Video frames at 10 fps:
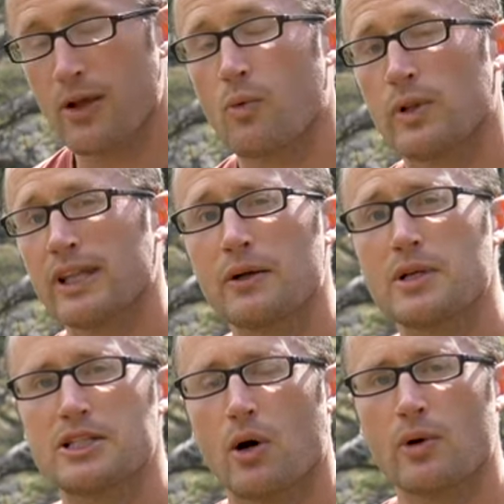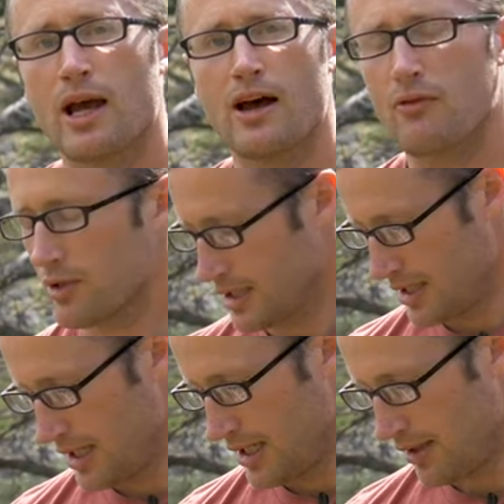One thing we don't have with
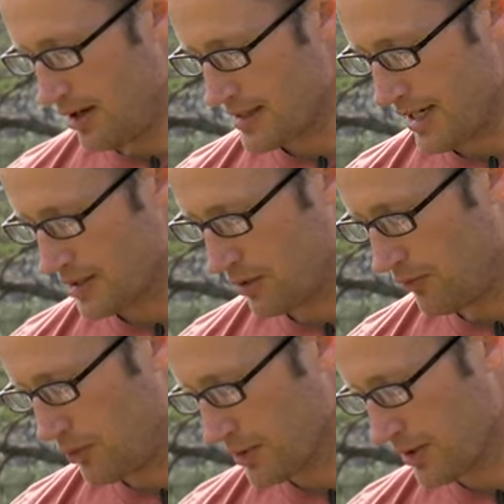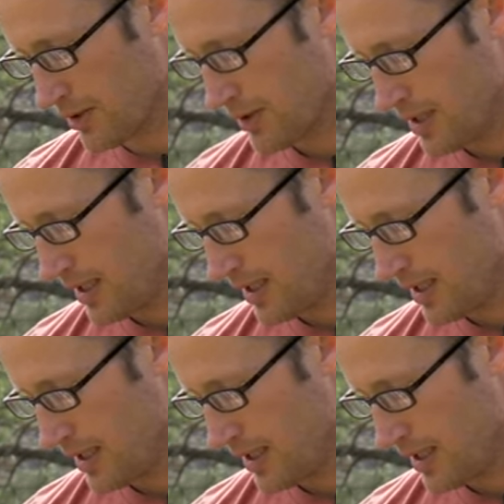the Law Tactical folder